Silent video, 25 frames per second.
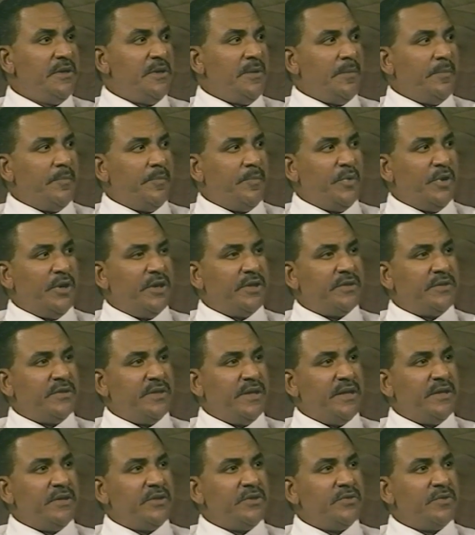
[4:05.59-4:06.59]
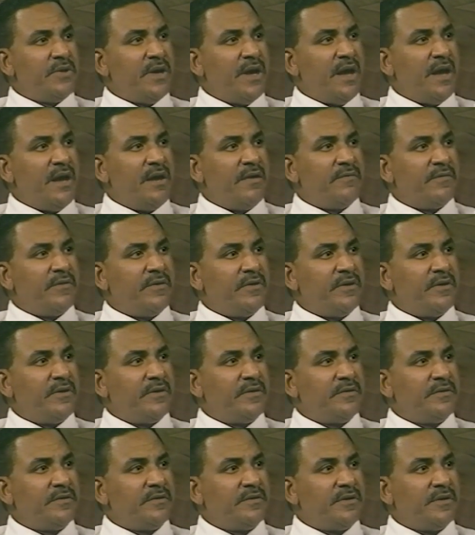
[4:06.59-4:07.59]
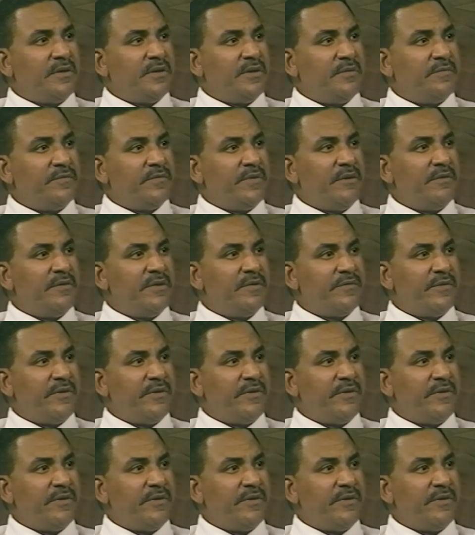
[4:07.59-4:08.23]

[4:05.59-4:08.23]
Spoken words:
But then you have a very,